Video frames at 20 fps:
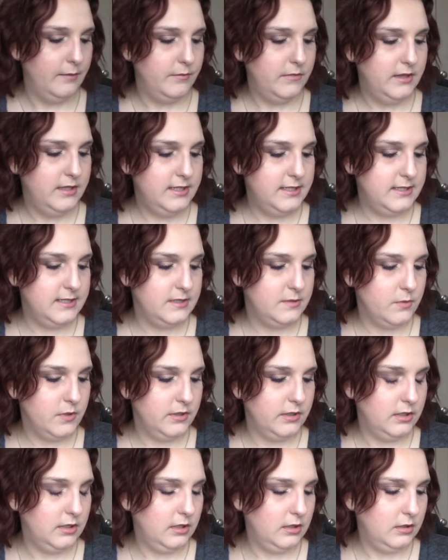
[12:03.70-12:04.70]
This is
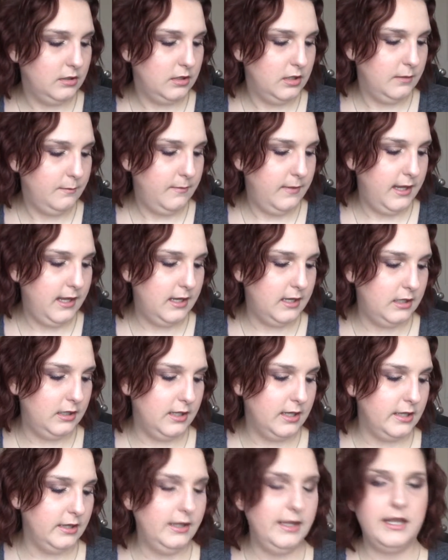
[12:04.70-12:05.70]
one that, okay, man,
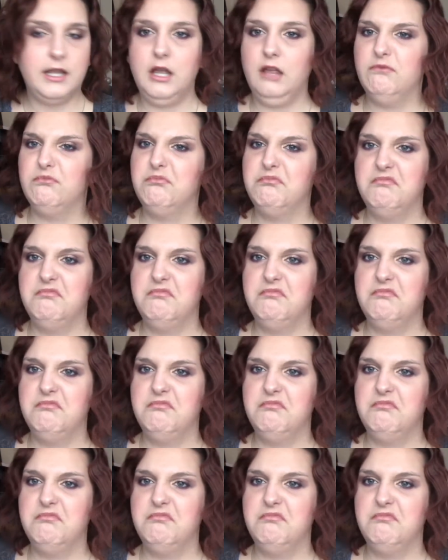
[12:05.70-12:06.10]
like